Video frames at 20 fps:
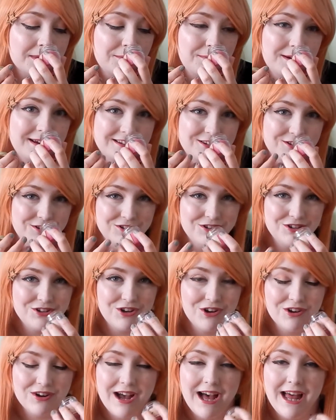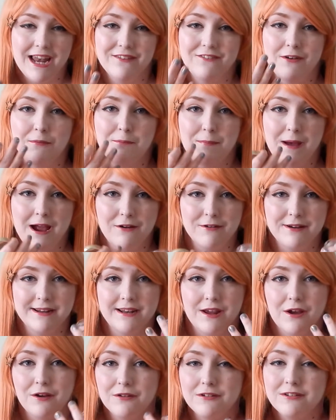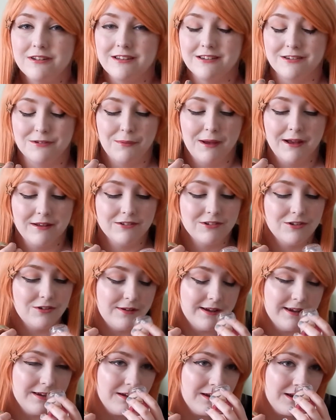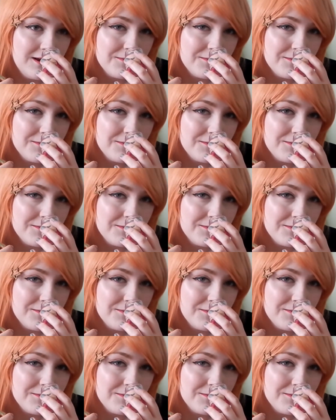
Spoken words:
but it's also got kind of a berry note as well to it.